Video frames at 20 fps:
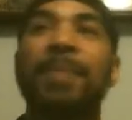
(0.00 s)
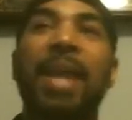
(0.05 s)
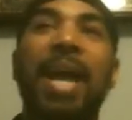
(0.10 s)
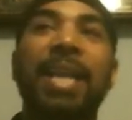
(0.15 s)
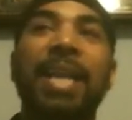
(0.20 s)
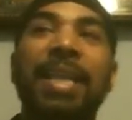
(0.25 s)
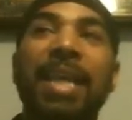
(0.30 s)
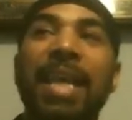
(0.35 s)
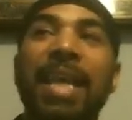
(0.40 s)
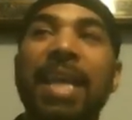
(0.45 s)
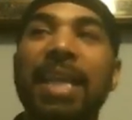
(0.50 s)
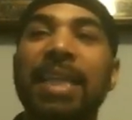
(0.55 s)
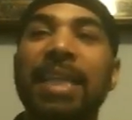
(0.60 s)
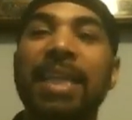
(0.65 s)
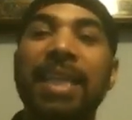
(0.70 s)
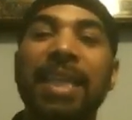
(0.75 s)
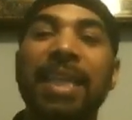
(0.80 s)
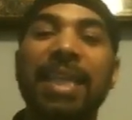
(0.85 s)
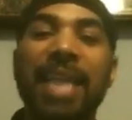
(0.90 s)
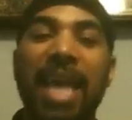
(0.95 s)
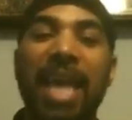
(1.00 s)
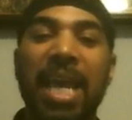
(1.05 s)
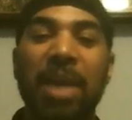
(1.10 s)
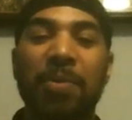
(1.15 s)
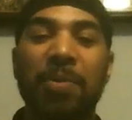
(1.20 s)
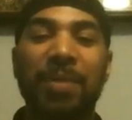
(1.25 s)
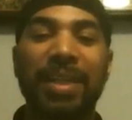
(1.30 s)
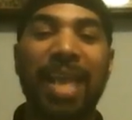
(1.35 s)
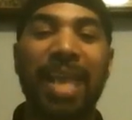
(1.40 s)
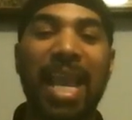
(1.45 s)
At the end of the day,
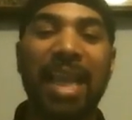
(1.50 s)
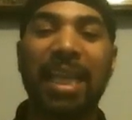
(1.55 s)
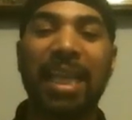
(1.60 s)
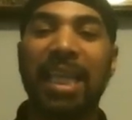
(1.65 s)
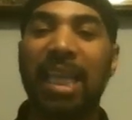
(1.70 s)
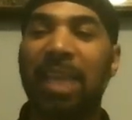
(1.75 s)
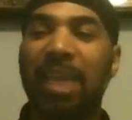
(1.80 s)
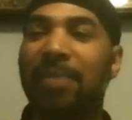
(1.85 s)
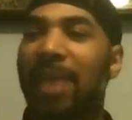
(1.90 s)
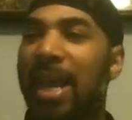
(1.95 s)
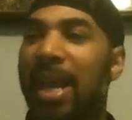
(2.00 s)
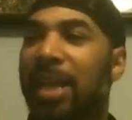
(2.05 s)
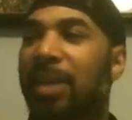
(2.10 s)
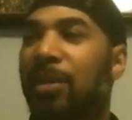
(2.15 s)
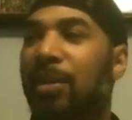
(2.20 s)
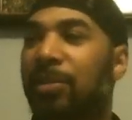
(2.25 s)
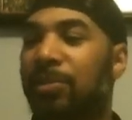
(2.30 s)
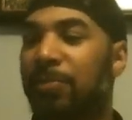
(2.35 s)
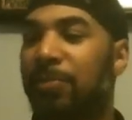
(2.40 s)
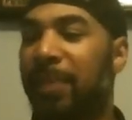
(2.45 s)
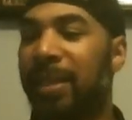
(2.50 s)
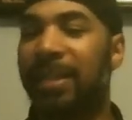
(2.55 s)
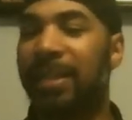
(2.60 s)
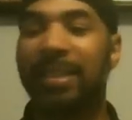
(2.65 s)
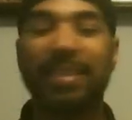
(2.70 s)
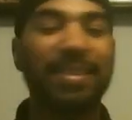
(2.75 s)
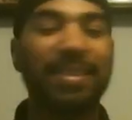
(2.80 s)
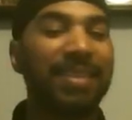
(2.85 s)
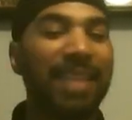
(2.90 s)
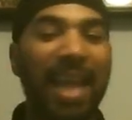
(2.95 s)
when they leave out of those
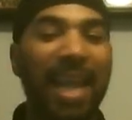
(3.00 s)
buildings,